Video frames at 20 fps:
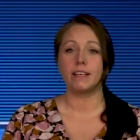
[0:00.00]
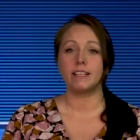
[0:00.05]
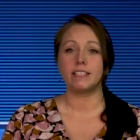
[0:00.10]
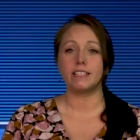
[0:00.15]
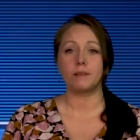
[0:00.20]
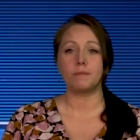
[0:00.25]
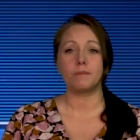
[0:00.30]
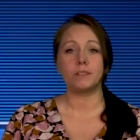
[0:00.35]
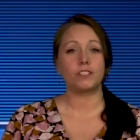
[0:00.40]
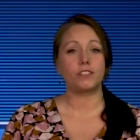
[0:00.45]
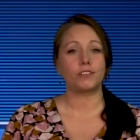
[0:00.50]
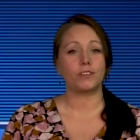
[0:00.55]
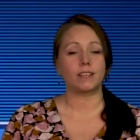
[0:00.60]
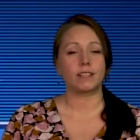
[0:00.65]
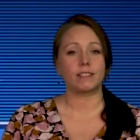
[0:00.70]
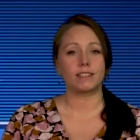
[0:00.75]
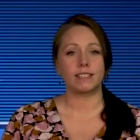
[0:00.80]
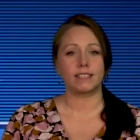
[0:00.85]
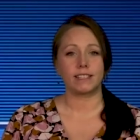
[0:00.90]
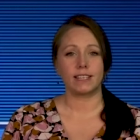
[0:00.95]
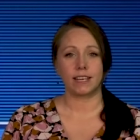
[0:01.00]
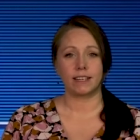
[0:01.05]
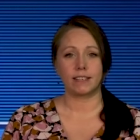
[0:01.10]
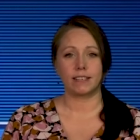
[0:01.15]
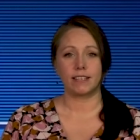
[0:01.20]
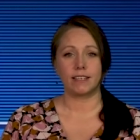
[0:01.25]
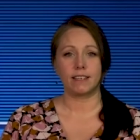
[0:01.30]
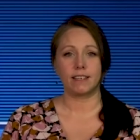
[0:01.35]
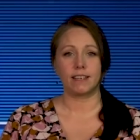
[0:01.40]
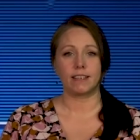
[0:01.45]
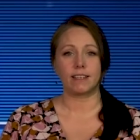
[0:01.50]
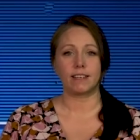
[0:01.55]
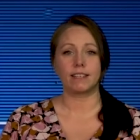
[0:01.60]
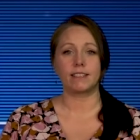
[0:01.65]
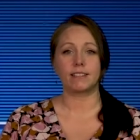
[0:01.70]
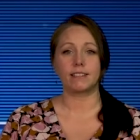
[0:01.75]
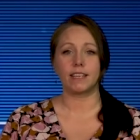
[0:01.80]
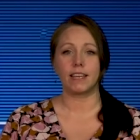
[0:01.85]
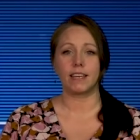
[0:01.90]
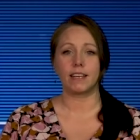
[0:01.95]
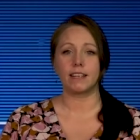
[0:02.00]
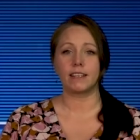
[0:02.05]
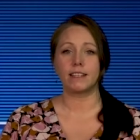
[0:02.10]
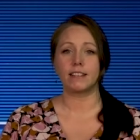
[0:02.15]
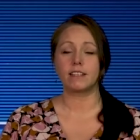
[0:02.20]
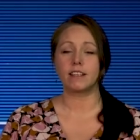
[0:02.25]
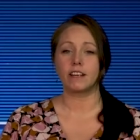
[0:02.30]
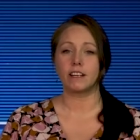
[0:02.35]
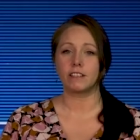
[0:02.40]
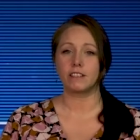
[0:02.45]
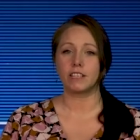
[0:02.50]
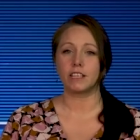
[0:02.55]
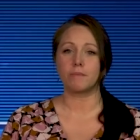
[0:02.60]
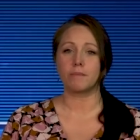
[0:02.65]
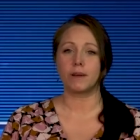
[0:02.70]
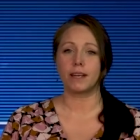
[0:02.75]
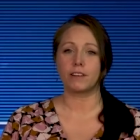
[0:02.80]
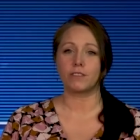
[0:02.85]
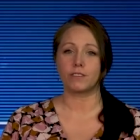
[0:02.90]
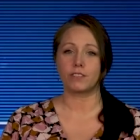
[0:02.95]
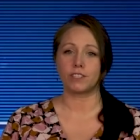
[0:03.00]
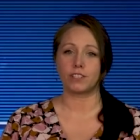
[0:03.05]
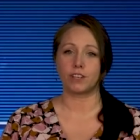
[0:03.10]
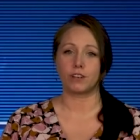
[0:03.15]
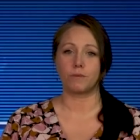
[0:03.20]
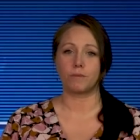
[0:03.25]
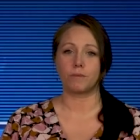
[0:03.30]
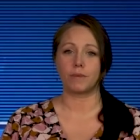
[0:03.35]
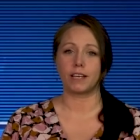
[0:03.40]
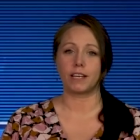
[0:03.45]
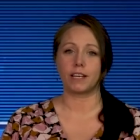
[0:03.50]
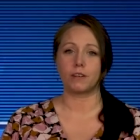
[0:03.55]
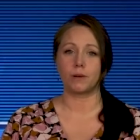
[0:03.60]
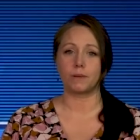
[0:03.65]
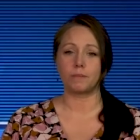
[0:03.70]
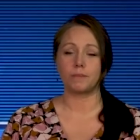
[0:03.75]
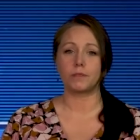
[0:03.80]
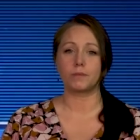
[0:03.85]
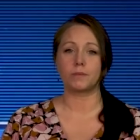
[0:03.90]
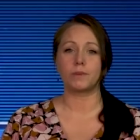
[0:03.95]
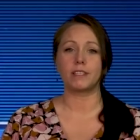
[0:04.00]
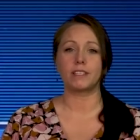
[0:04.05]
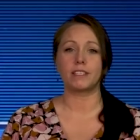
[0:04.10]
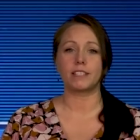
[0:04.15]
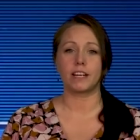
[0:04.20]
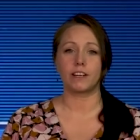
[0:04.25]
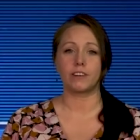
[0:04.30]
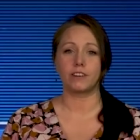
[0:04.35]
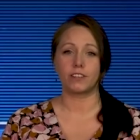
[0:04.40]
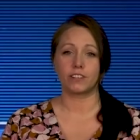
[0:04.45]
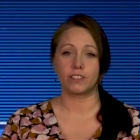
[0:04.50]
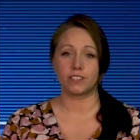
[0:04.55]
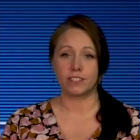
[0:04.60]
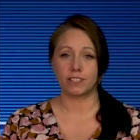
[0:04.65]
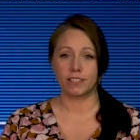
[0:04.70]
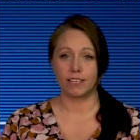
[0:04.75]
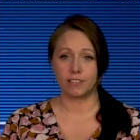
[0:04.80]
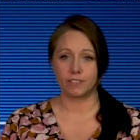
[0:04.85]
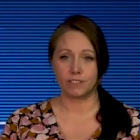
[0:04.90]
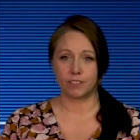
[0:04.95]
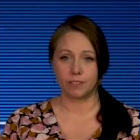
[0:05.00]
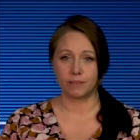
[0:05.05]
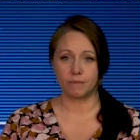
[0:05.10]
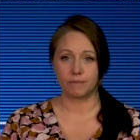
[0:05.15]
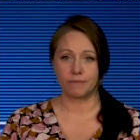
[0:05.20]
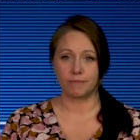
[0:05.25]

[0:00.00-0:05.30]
demonstrated the technique in a scanning tunneling microscope equipped with a terahertz laser.